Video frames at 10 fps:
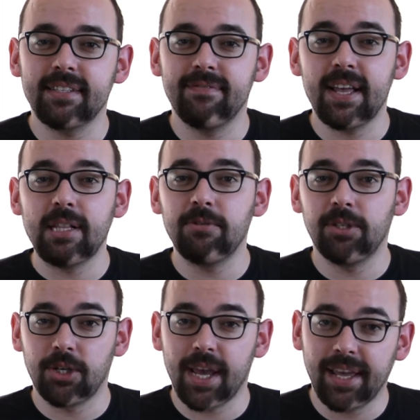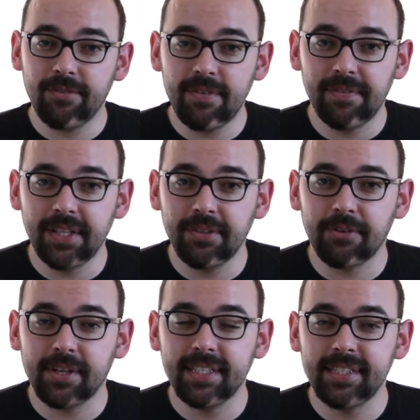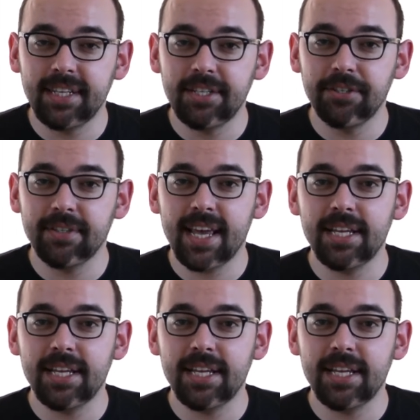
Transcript: value chain within an organization